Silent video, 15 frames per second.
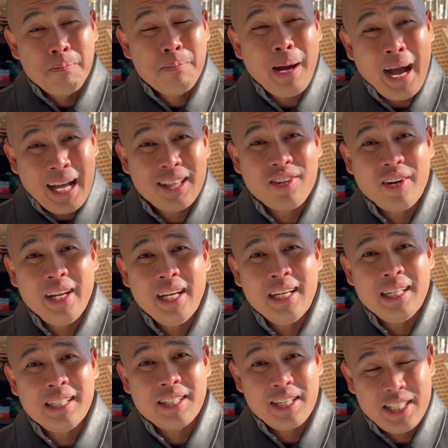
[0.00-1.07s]
battery
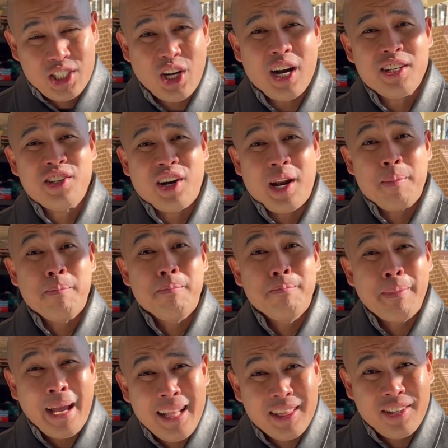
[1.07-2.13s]
recharger and
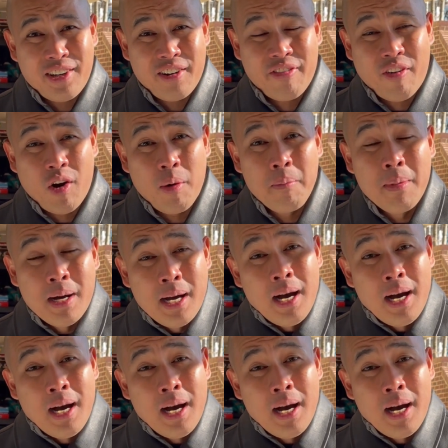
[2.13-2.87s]
maintainer from